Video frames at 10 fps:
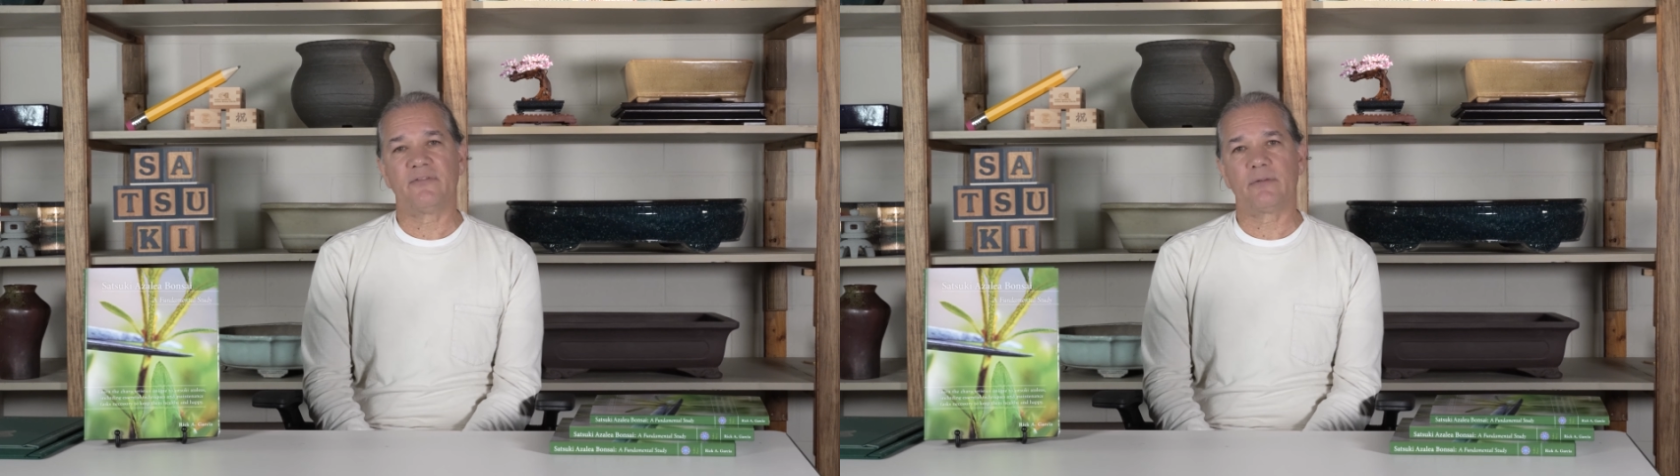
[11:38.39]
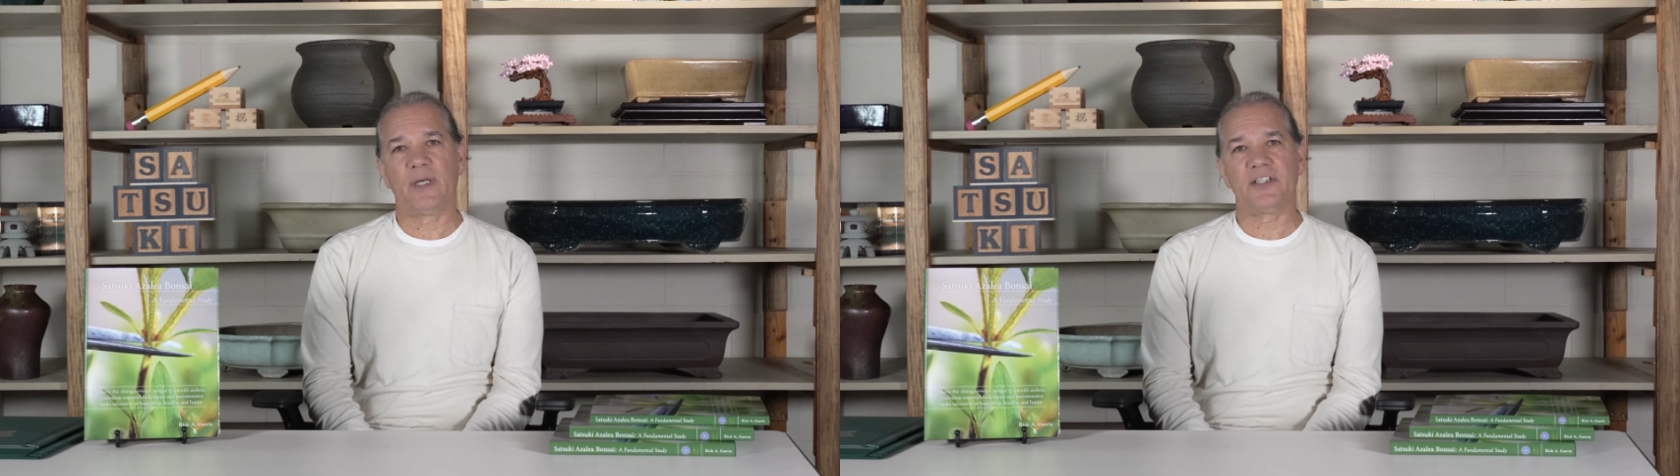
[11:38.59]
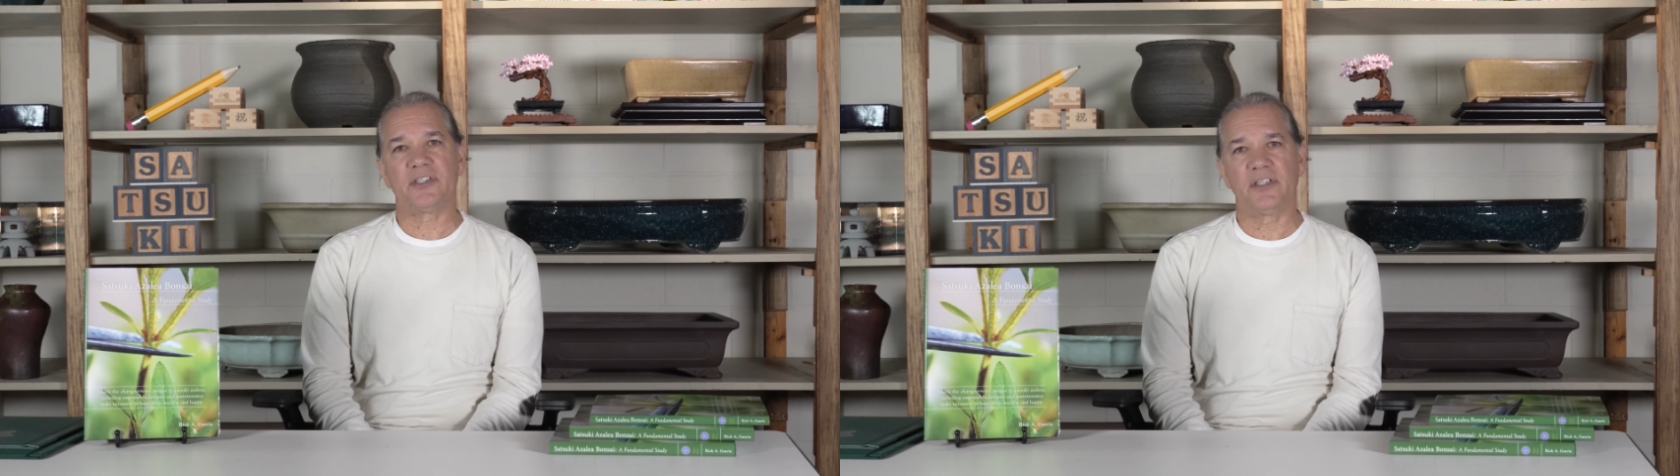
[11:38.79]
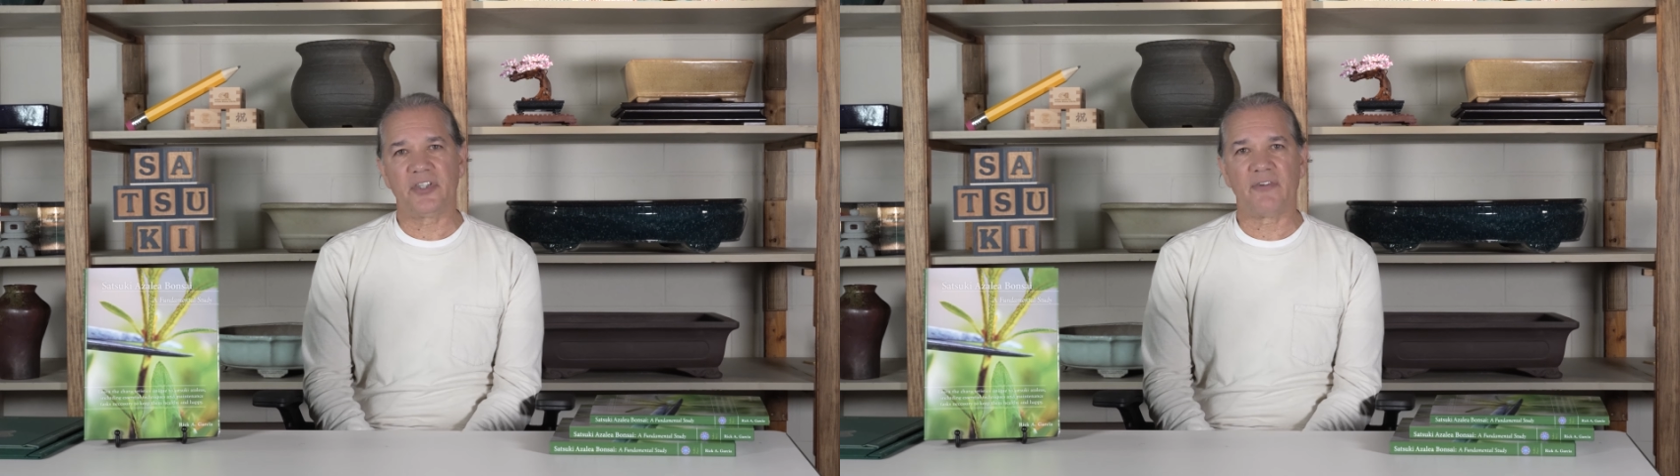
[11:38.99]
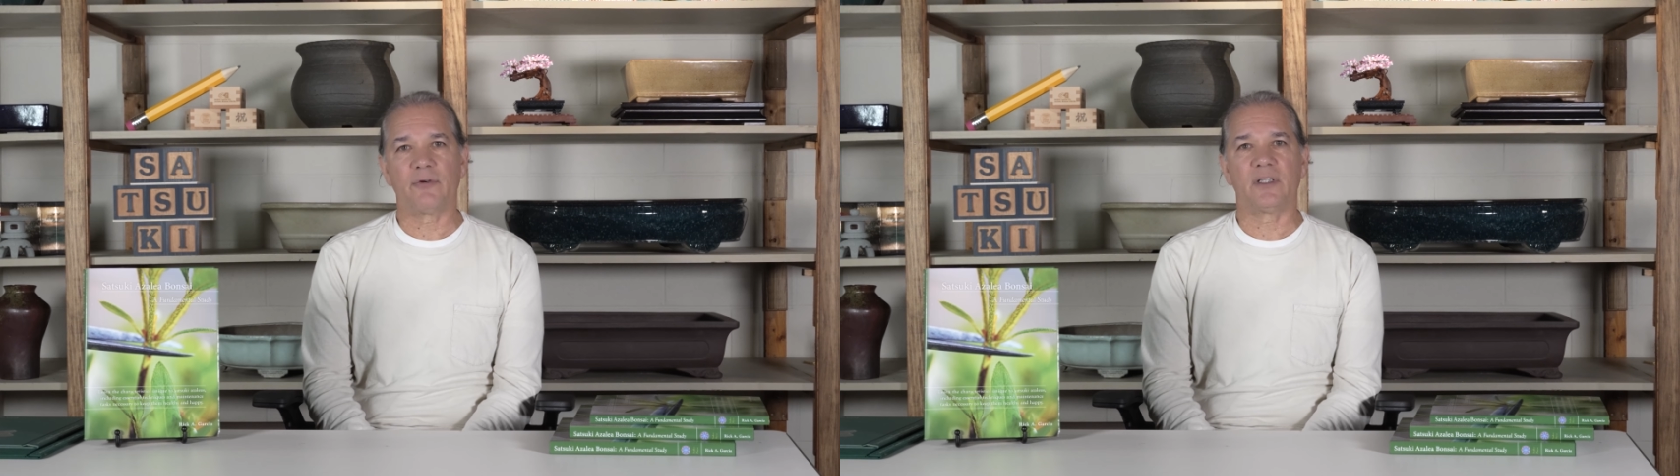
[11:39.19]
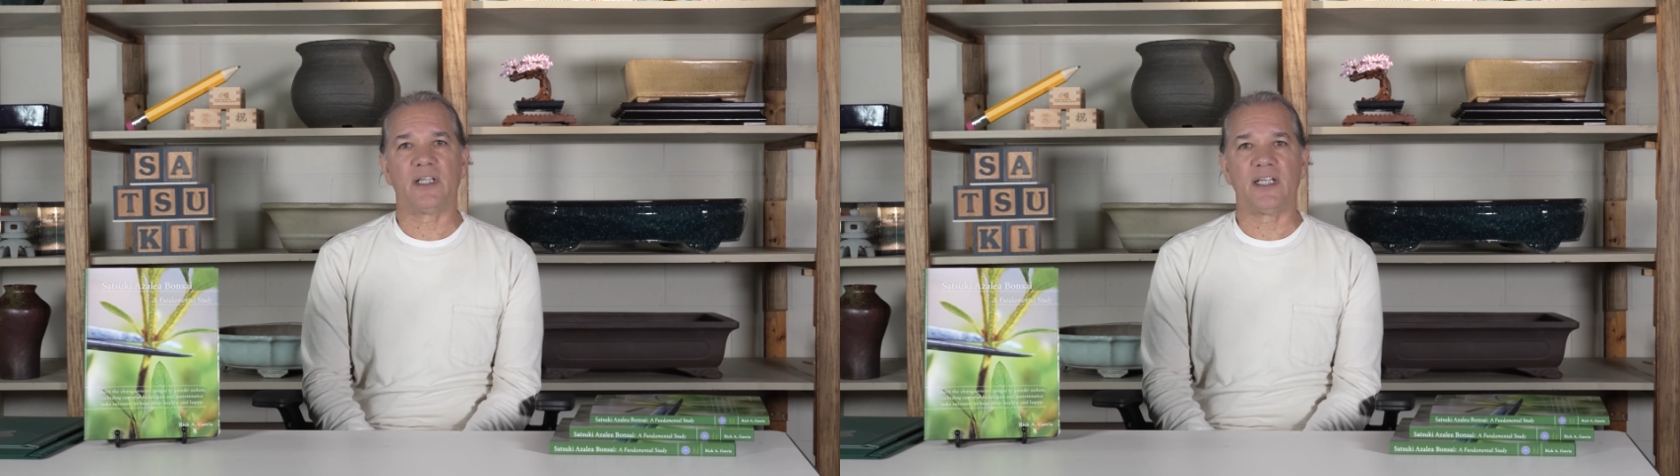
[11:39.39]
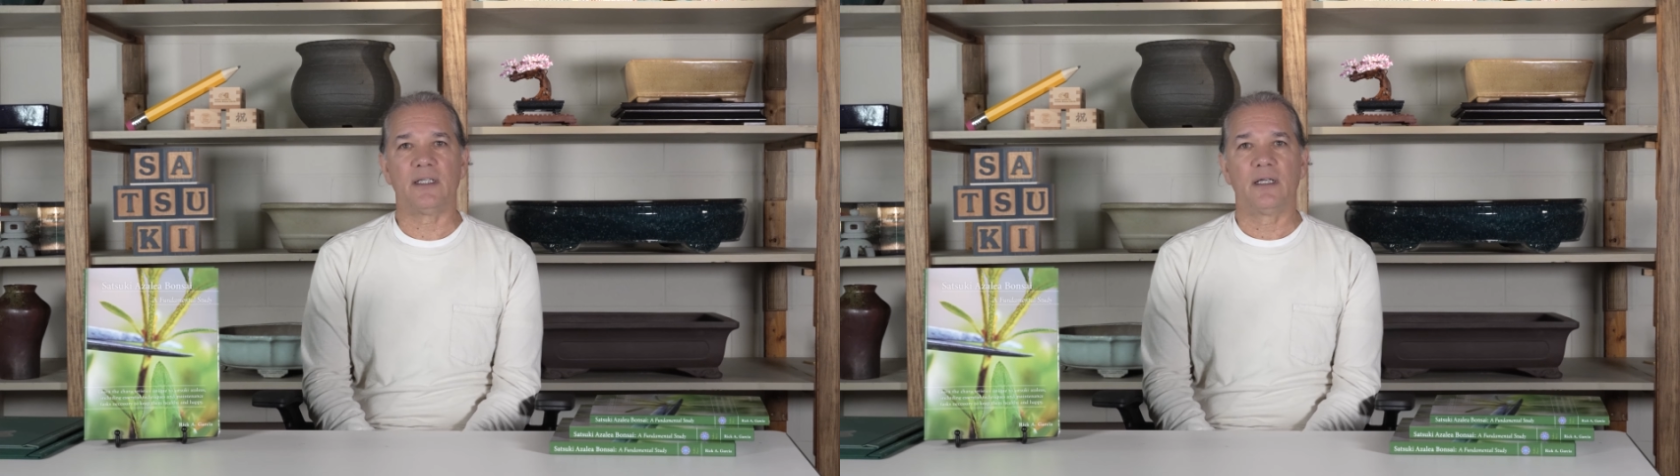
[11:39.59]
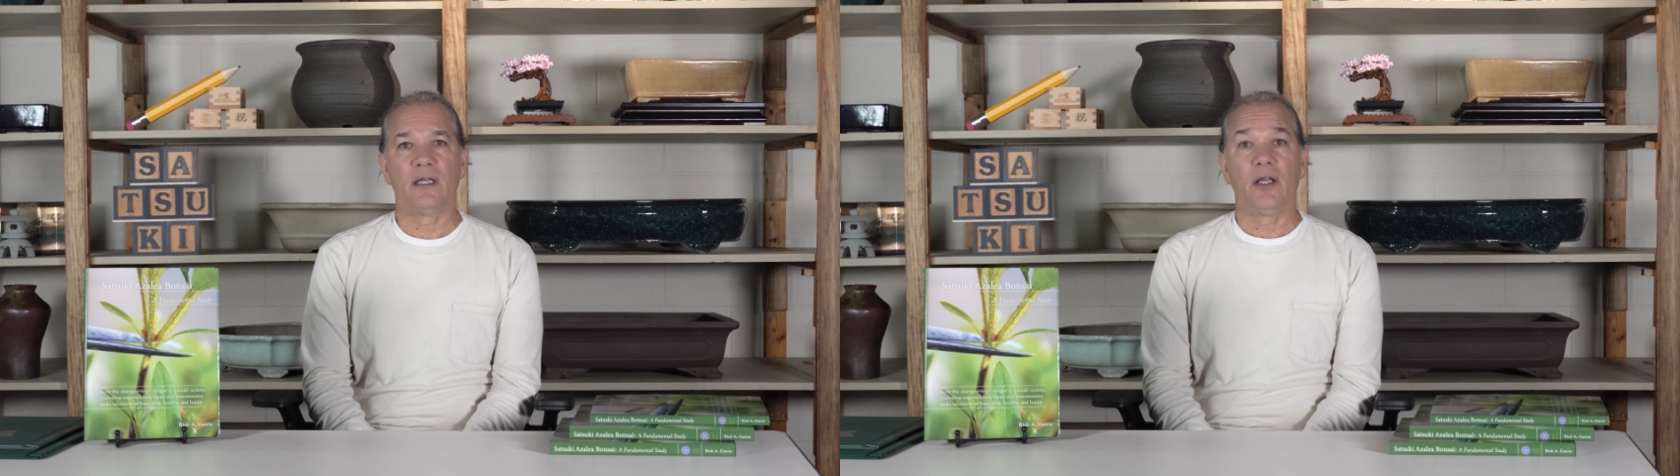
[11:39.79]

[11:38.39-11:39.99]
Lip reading: information differently,